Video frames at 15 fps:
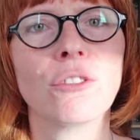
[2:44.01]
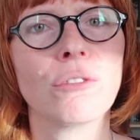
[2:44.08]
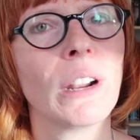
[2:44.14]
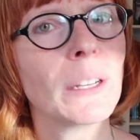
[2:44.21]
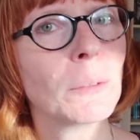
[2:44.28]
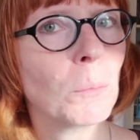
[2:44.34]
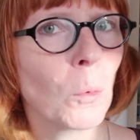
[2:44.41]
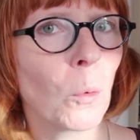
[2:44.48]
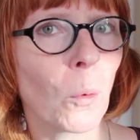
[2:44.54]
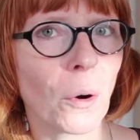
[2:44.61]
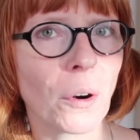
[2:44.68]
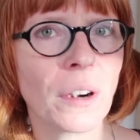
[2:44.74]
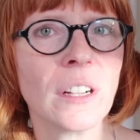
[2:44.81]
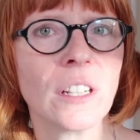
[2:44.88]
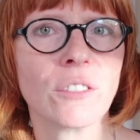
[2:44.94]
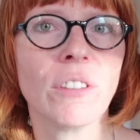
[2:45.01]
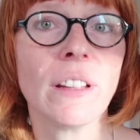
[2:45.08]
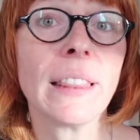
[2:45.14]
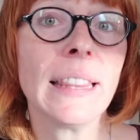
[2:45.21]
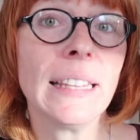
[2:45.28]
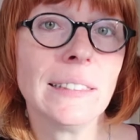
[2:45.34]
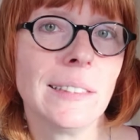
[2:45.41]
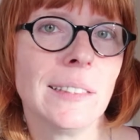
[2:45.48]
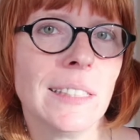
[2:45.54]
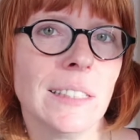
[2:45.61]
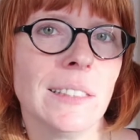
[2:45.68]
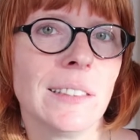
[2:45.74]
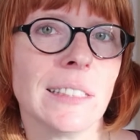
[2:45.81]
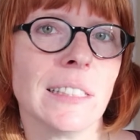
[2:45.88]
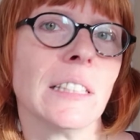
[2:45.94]
run more, run this
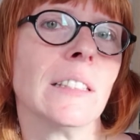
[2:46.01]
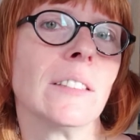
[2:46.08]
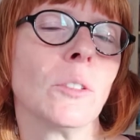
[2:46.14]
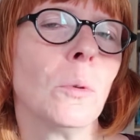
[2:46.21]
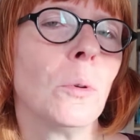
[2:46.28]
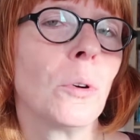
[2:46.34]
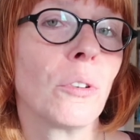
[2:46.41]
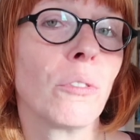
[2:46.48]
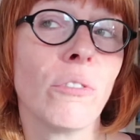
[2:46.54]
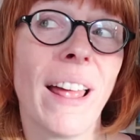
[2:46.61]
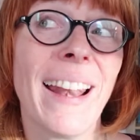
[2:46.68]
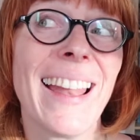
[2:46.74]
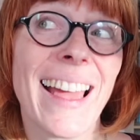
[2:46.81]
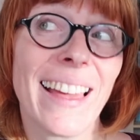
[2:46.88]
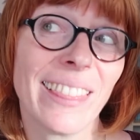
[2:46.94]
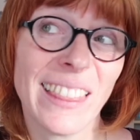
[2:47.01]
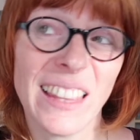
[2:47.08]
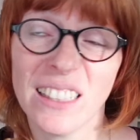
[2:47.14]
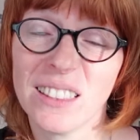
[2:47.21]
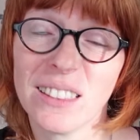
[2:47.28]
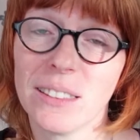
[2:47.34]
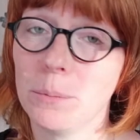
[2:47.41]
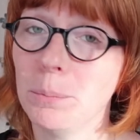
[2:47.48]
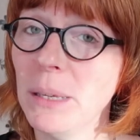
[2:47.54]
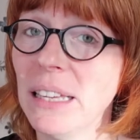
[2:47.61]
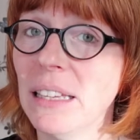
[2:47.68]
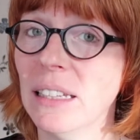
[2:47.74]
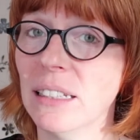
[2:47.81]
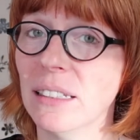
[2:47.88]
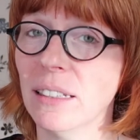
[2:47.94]
distance, or run at this
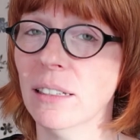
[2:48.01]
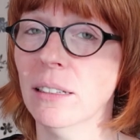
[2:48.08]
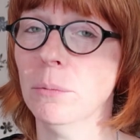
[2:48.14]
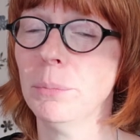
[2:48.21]
speed,